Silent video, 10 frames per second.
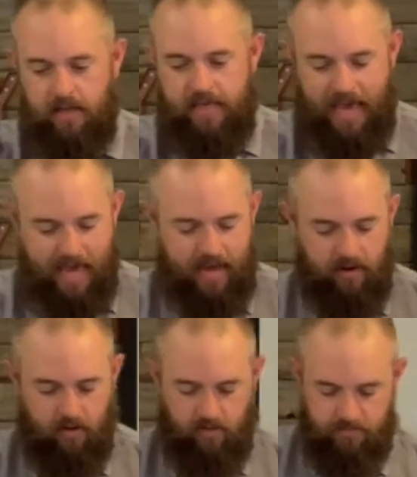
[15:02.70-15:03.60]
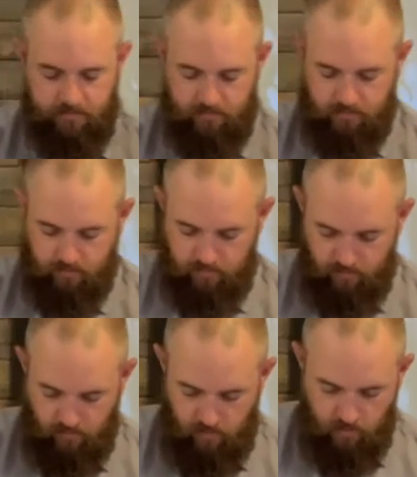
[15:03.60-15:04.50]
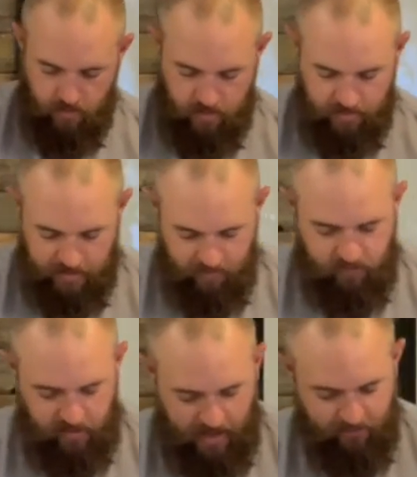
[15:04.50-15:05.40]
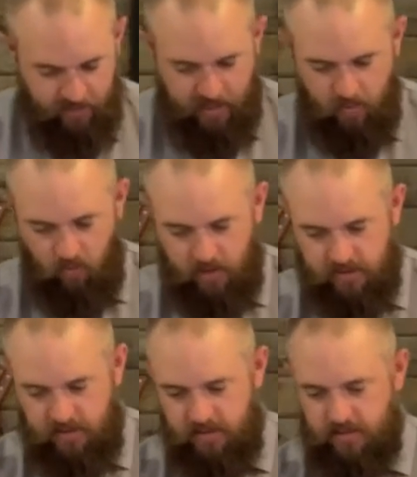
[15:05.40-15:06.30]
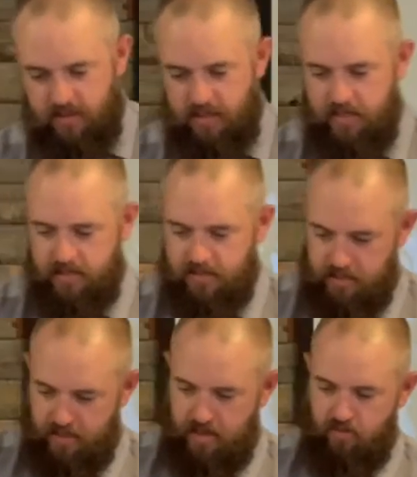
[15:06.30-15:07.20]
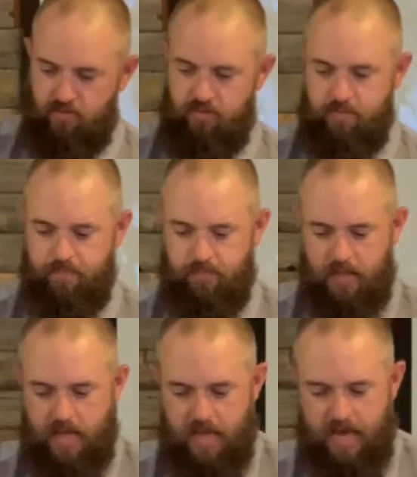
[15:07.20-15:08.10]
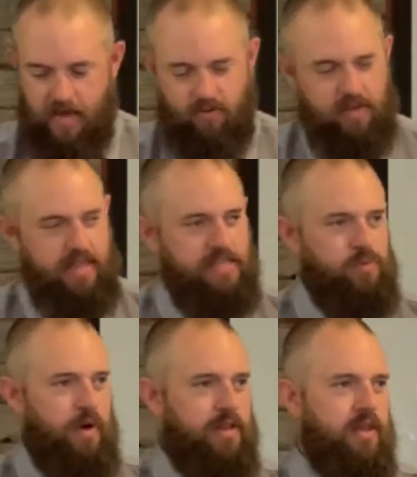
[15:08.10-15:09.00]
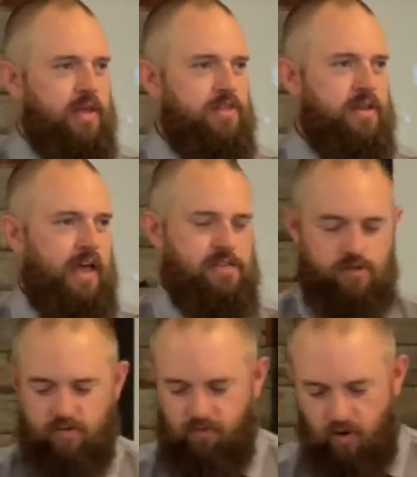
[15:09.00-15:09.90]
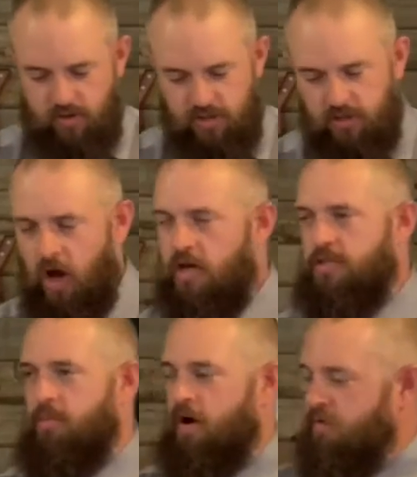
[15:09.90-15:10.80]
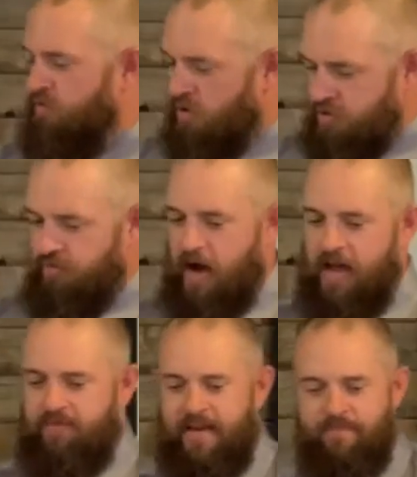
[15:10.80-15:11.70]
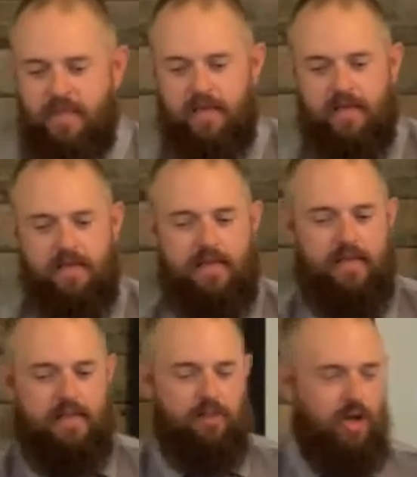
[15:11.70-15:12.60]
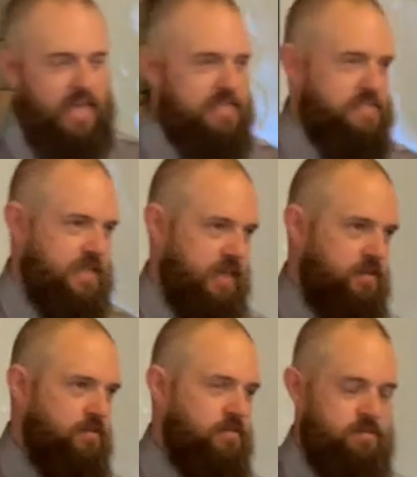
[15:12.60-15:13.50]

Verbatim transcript: can live the life that He wants us to live. And really, that's what the next verse talks about in verse 5. Look at sin